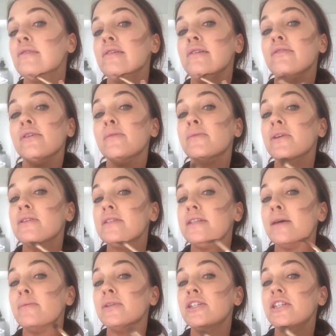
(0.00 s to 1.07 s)
Cover up those
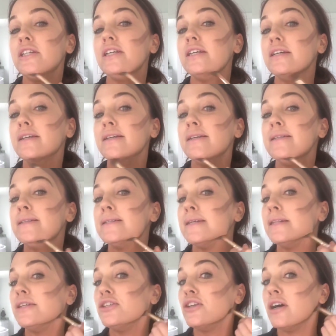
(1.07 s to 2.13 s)
double chins
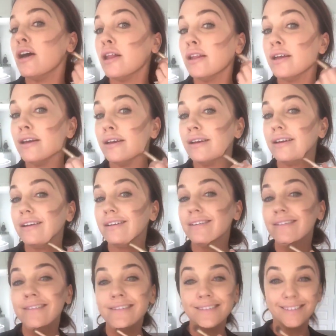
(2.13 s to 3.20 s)
on the
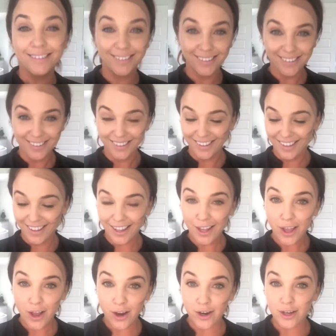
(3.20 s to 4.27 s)
jawline.
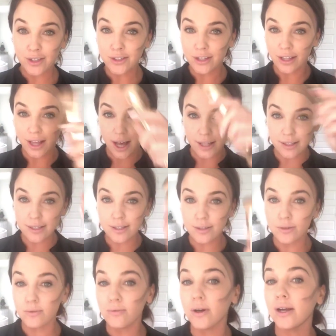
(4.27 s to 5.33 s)
All right, so
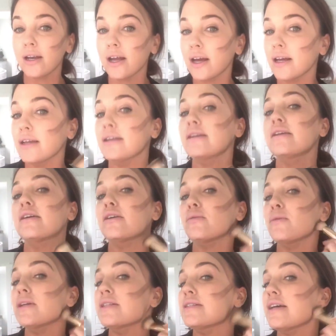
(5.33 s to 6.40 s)
that's one end or
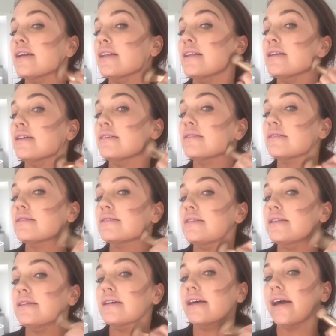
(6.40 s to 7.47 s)
one side of the
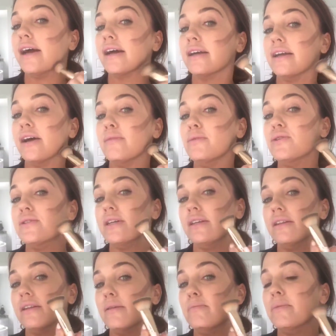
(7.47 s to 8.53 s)
detail hack, and now I'm
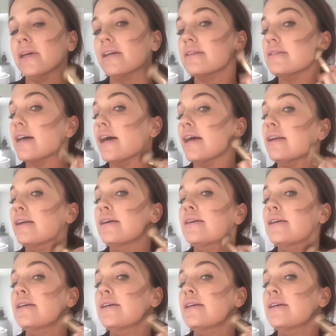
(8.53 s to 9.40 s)
using the big side